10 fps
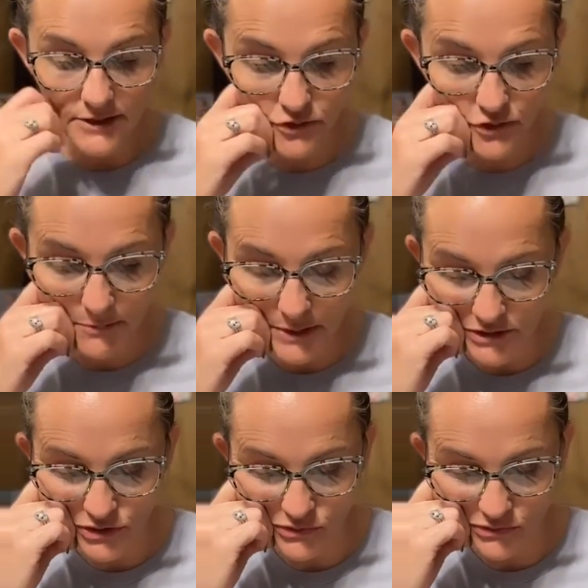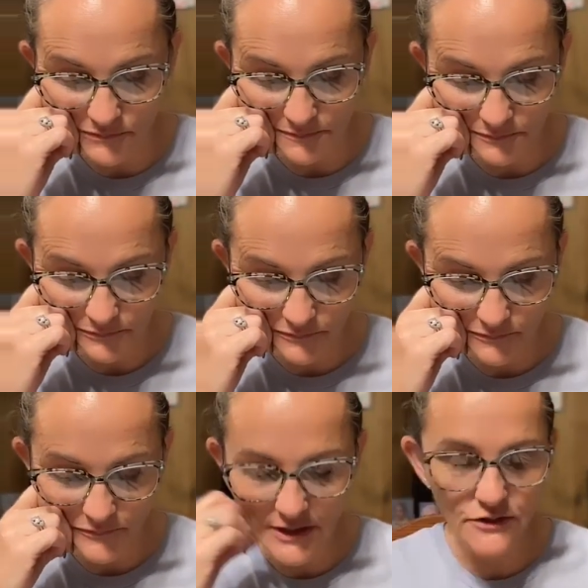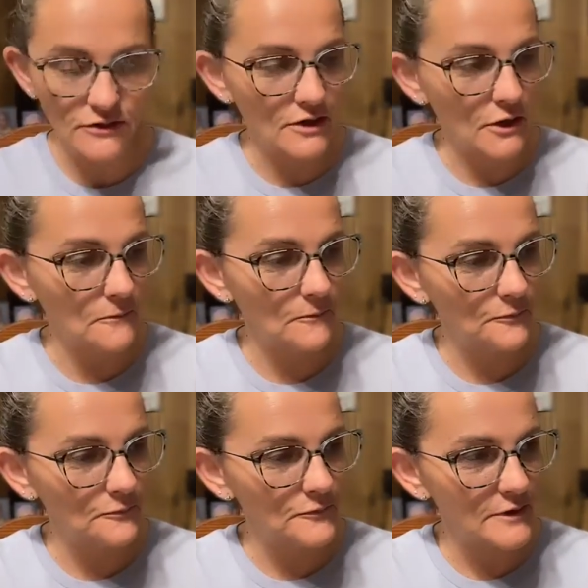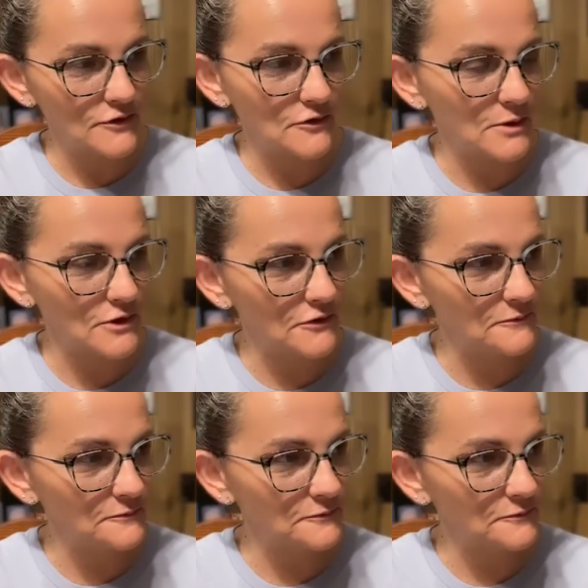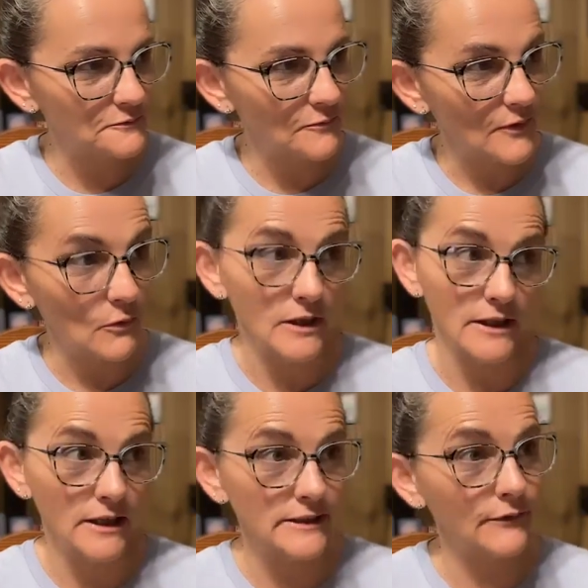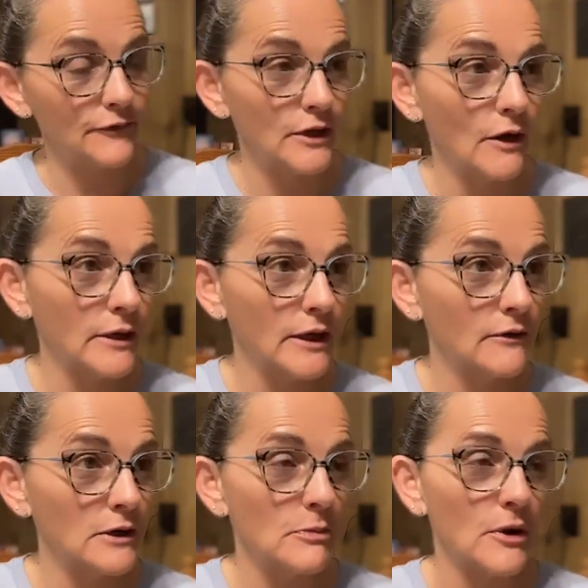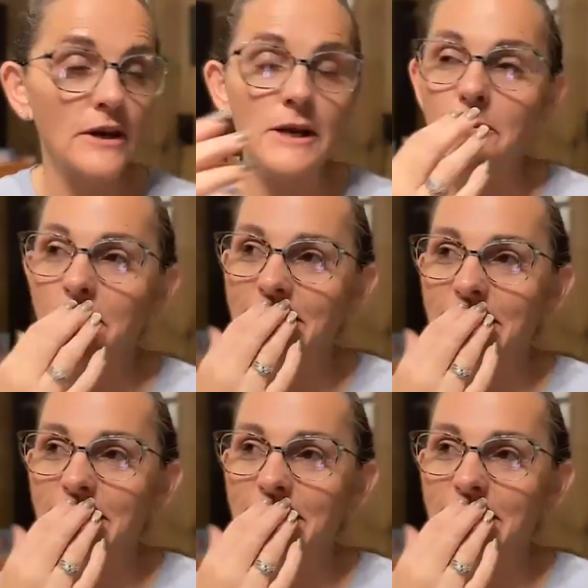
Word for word: detrimental. Detri- no, detrimental. Well, it is if you don't get a grip on it,